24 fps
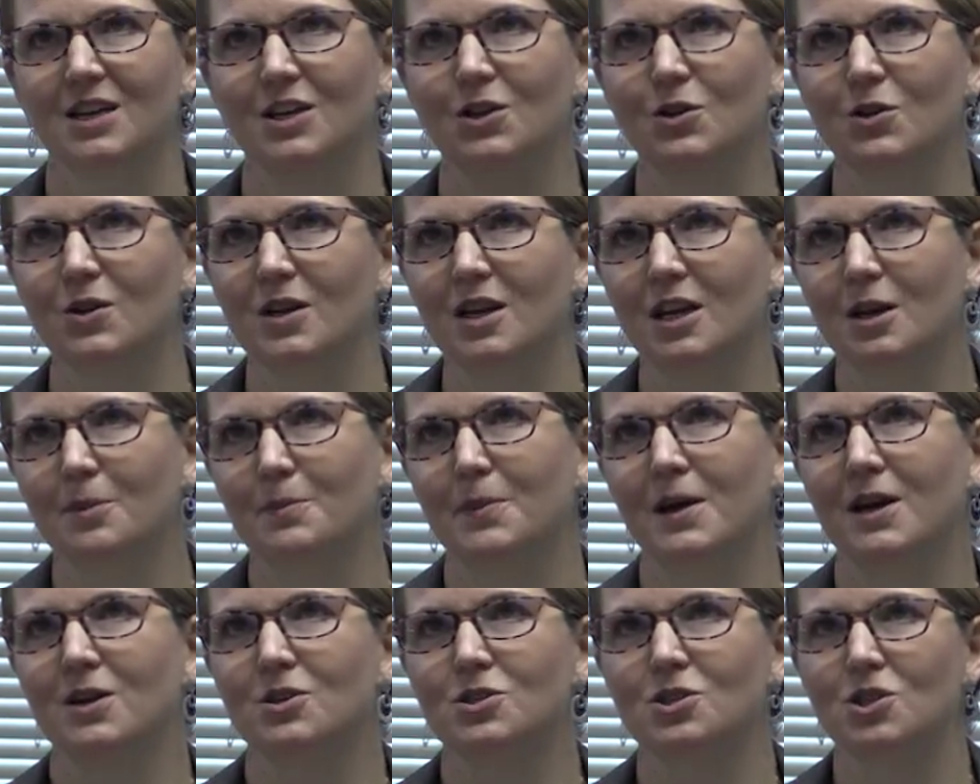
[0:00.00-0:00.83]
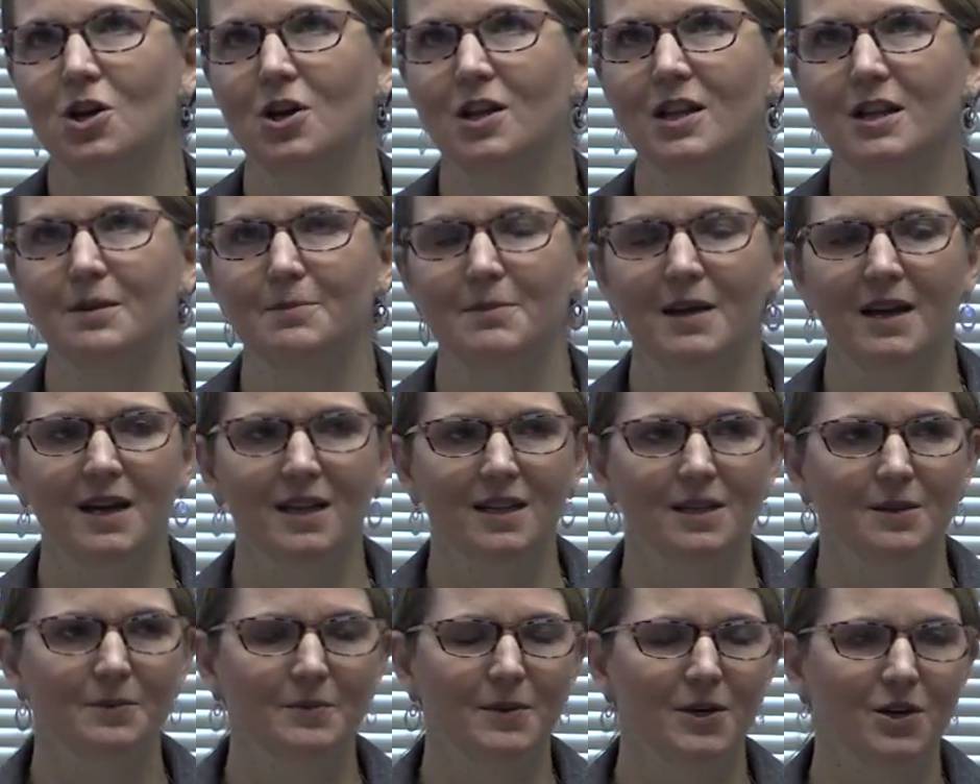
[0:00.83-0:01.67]
You can compare Charlotte,
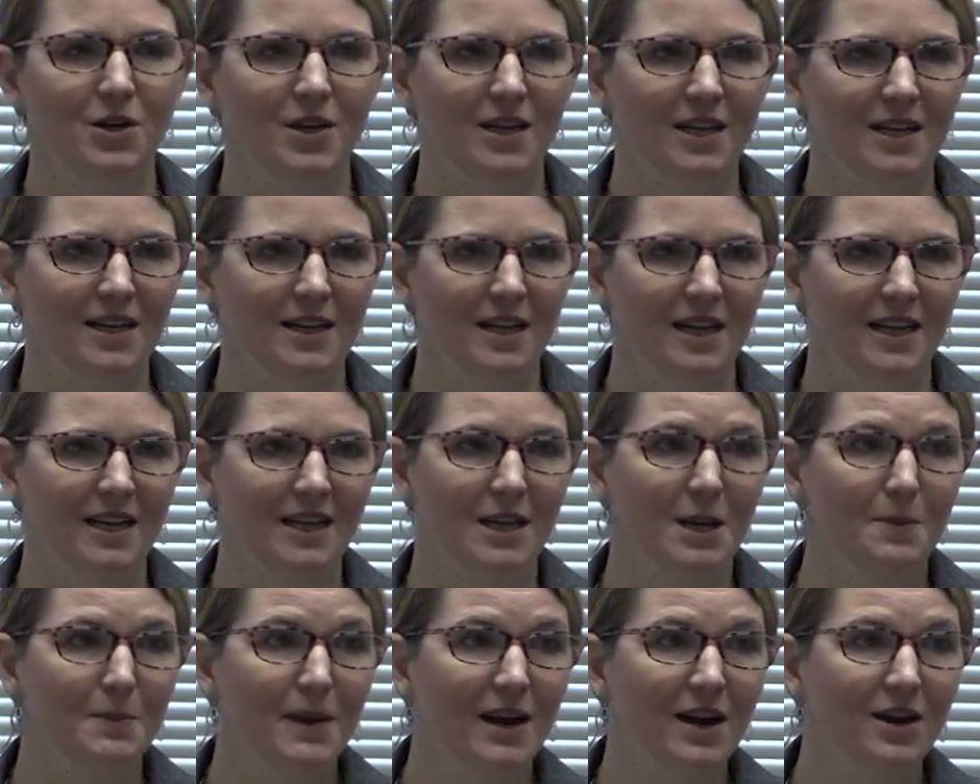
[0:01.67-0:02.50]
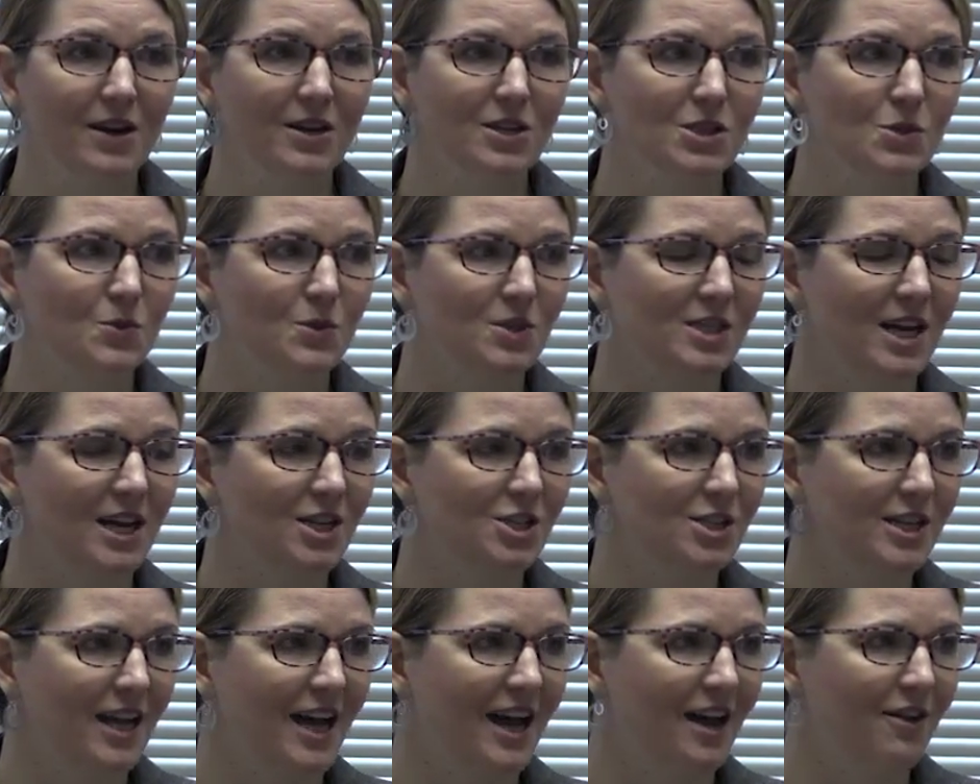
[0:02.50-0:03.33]
Mecklenburg, and, and Cabarrus, which
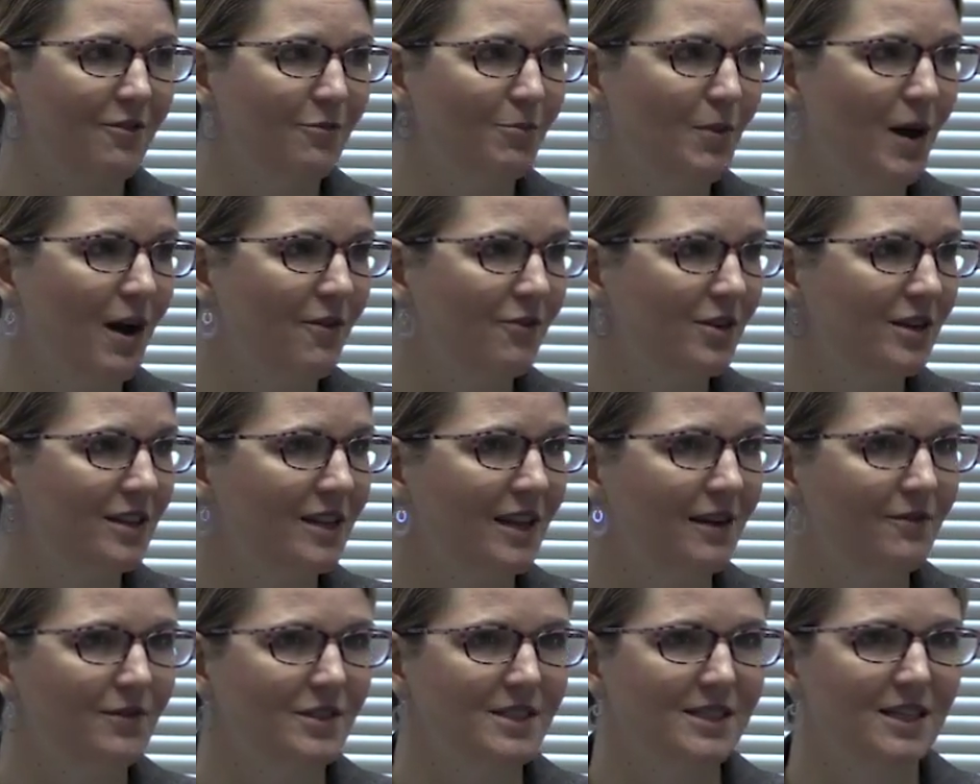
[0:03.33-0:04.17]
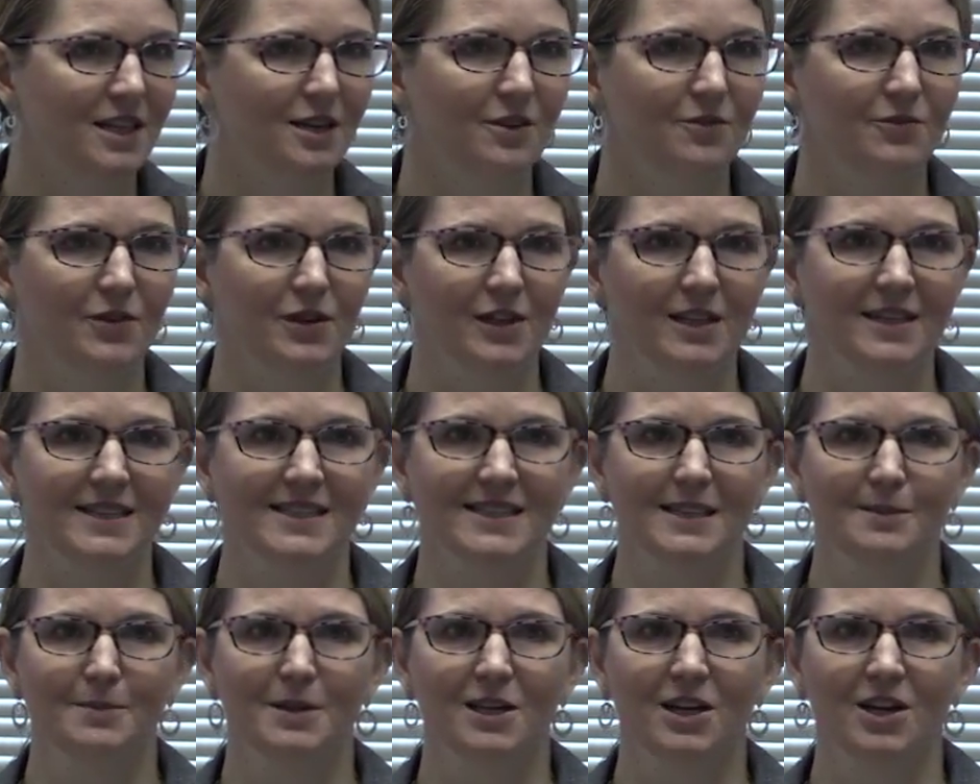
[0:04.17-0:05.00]
actually have poverty levels that are fairly
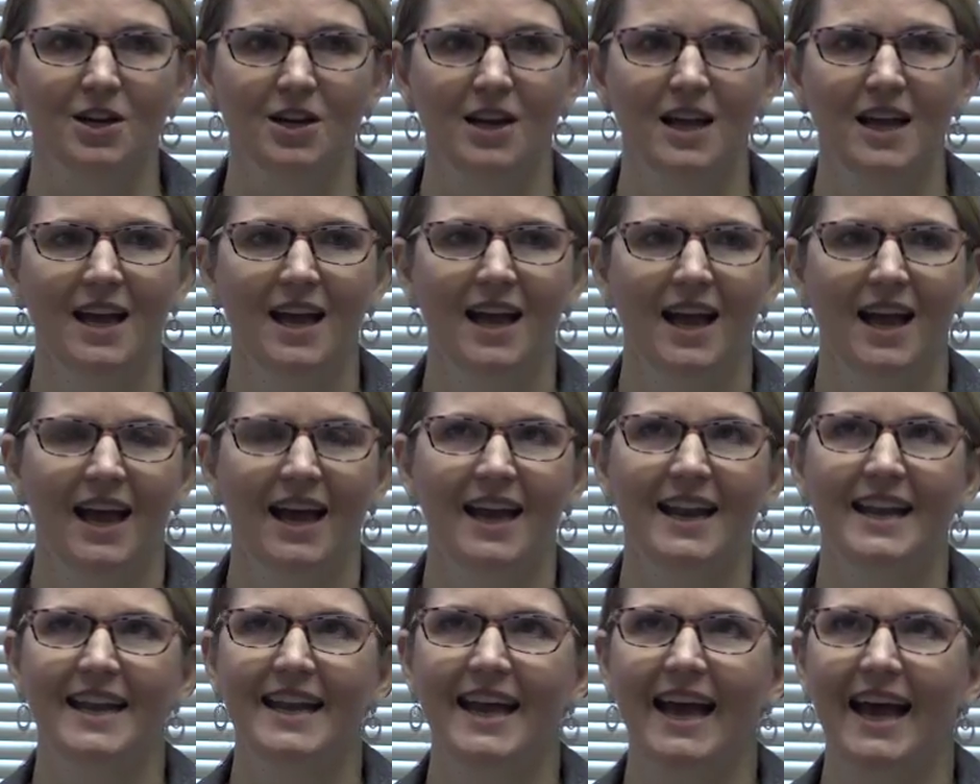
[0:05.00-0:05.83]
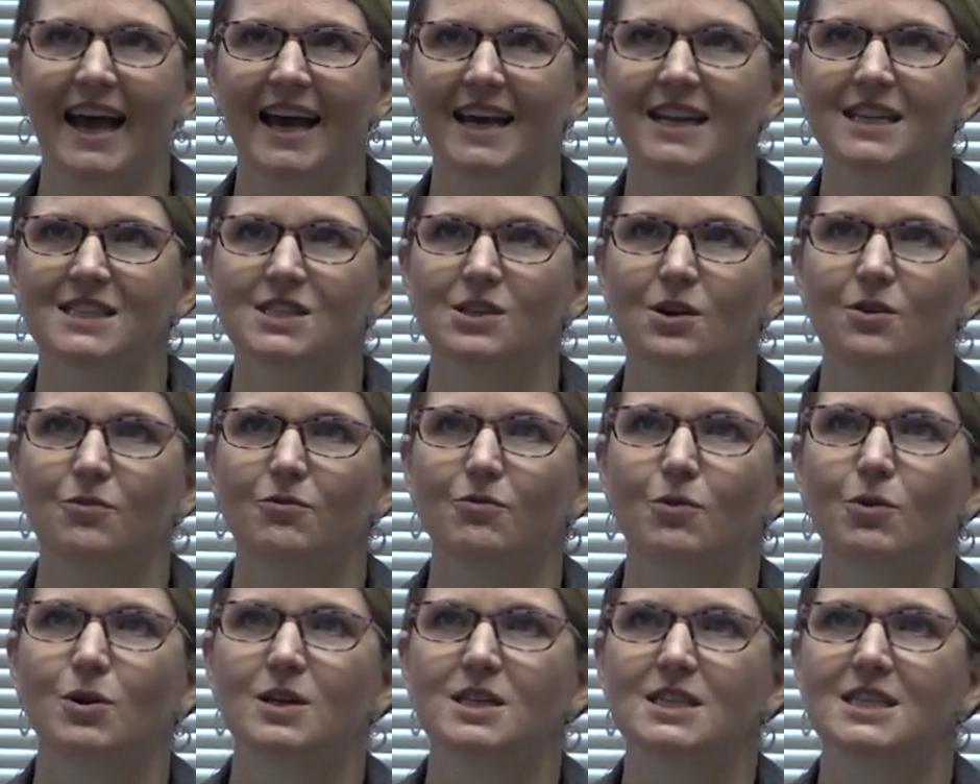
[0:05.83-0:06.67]
similar. And again, it's a
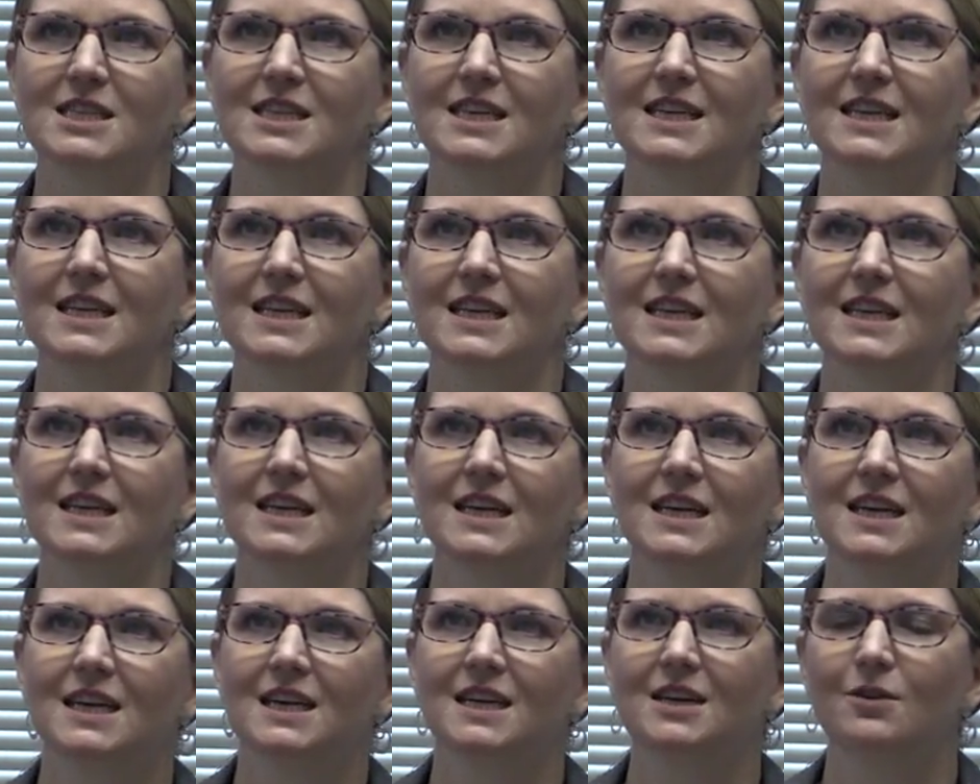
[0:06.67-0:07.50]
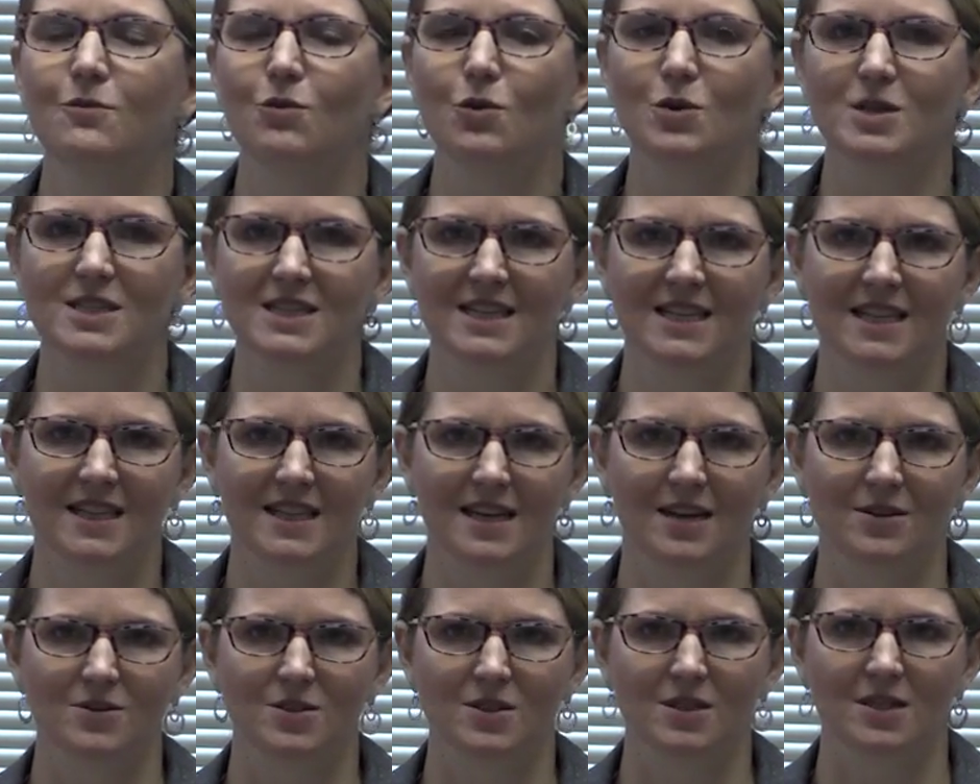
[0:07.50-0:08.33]

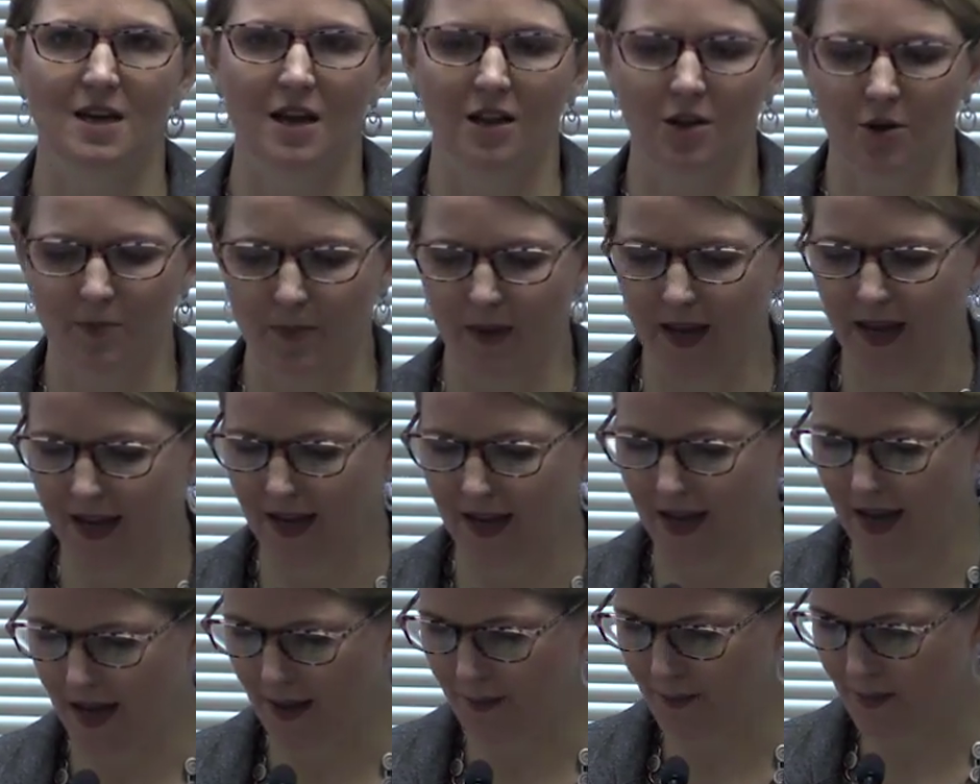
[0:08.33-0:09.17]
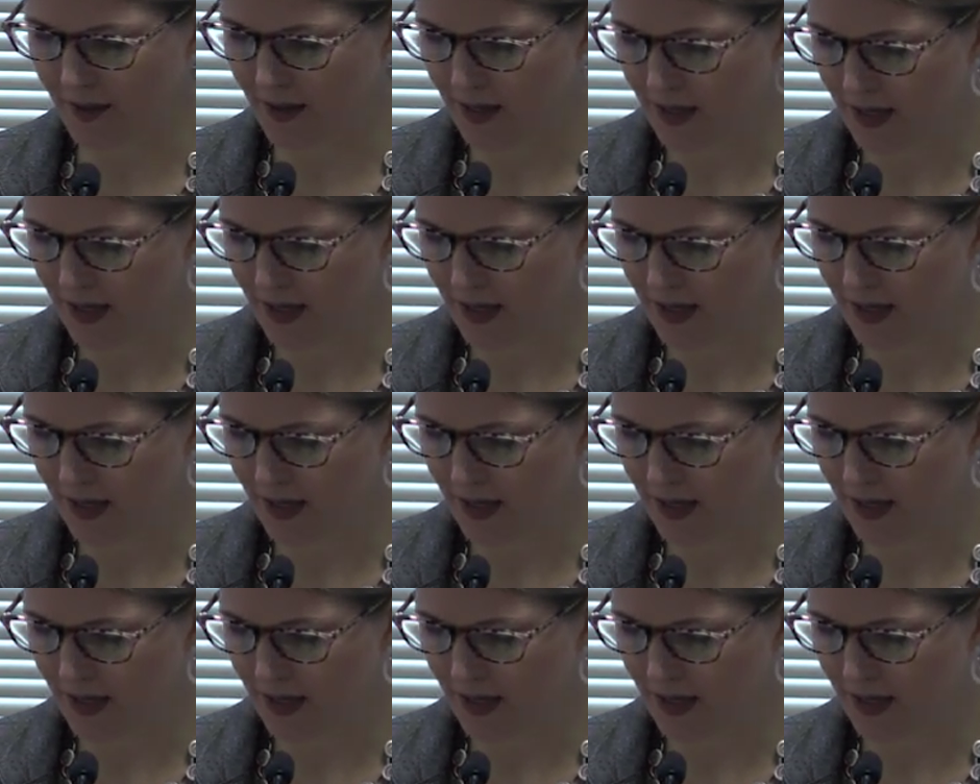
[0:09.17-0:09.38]
14000 dollars $14 pay gap.